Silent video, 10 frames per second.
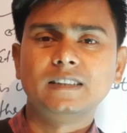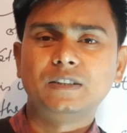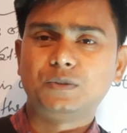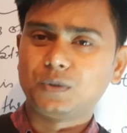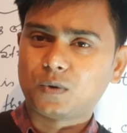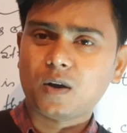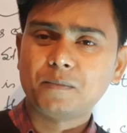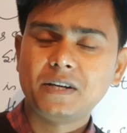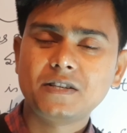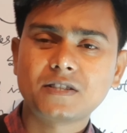do
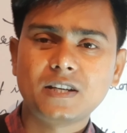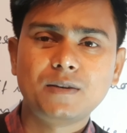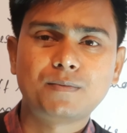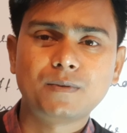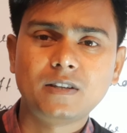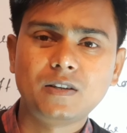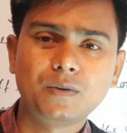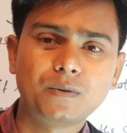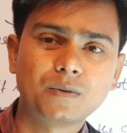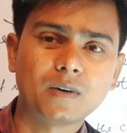comment if
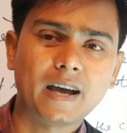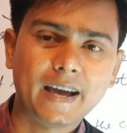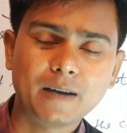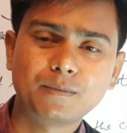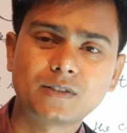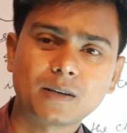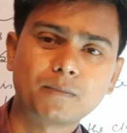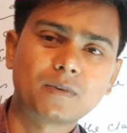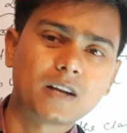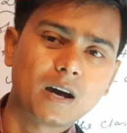you have
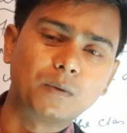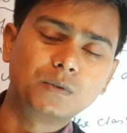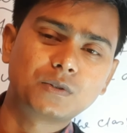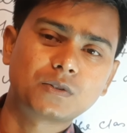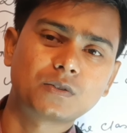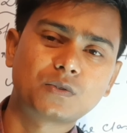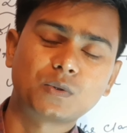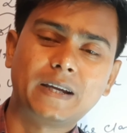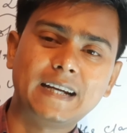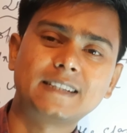some doubts to
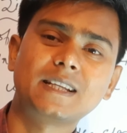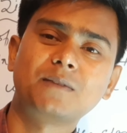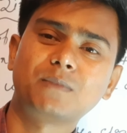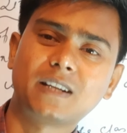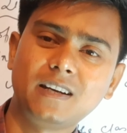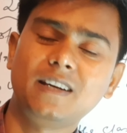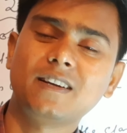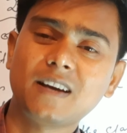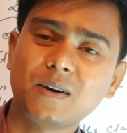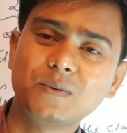get them clear
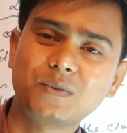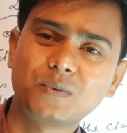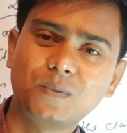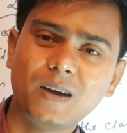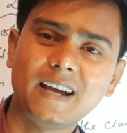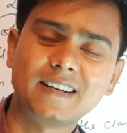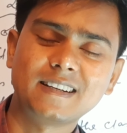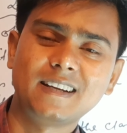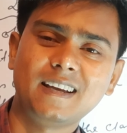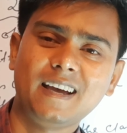out, right?
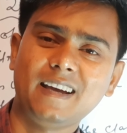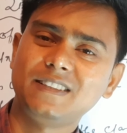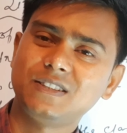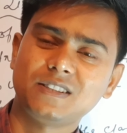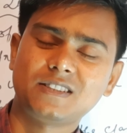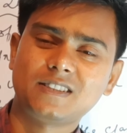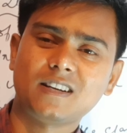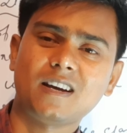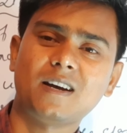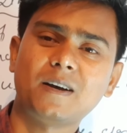And just
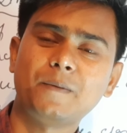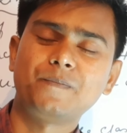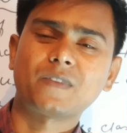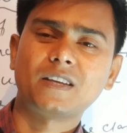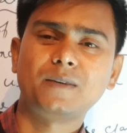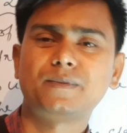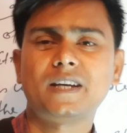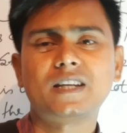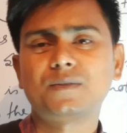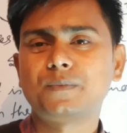keep
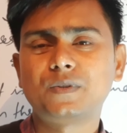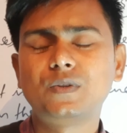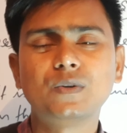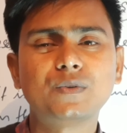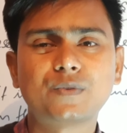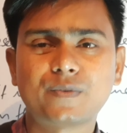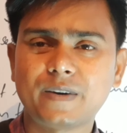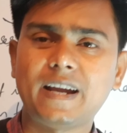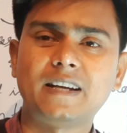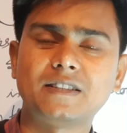sharing with your
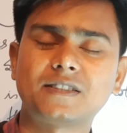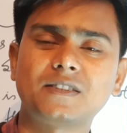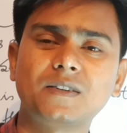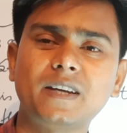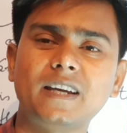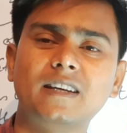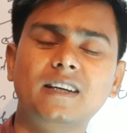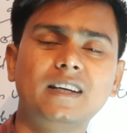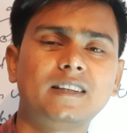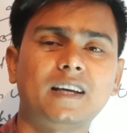friends. Okay,
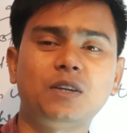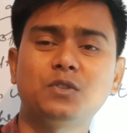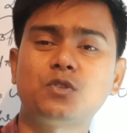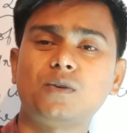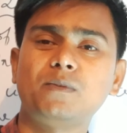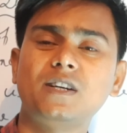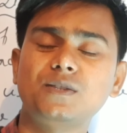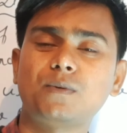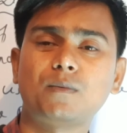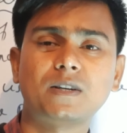thank you so much
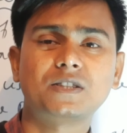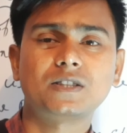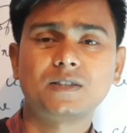for watching the